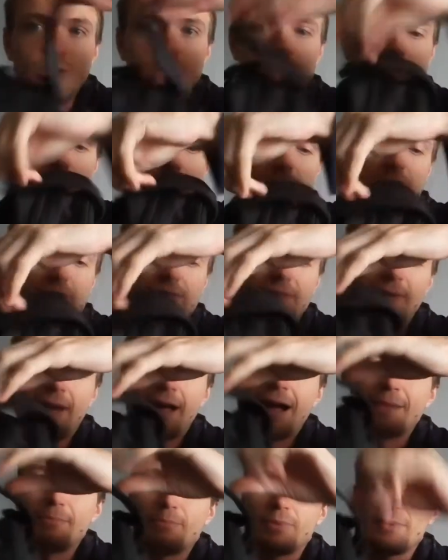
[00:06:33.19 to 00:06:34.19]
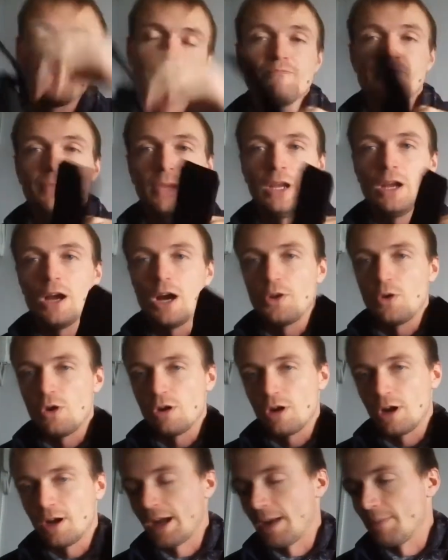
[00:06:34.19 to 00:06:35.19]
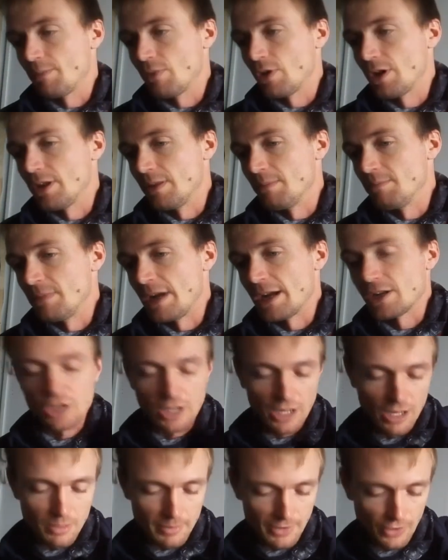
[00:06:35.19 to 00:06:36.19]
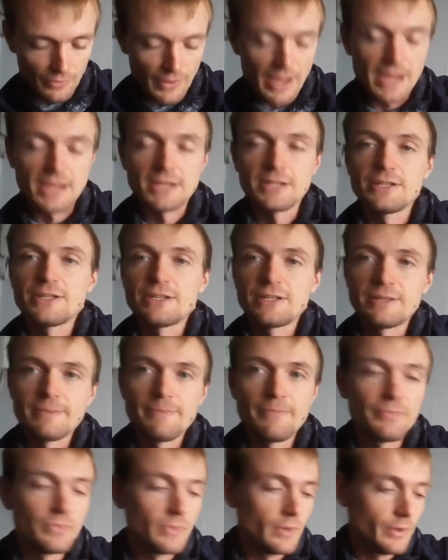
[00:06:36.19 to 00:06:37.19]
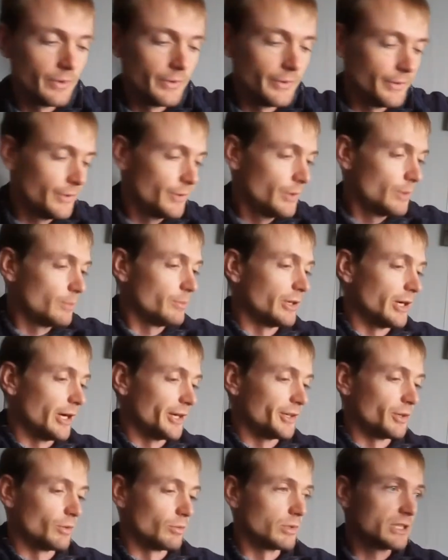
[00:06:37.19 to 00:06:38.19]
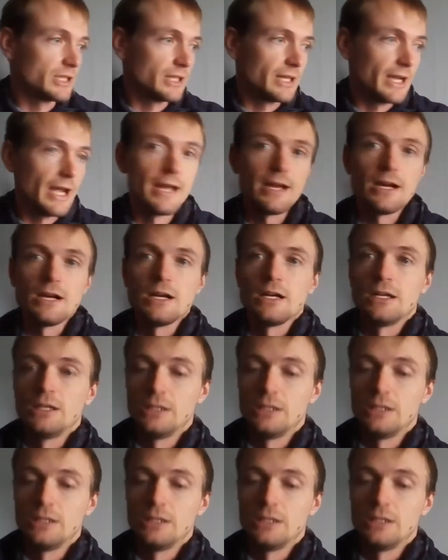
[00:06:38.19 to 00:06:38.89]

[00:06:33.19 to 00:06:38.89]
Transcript: So in this flap, I know I'm going to get probably the mix looking at me on this, but I don't care.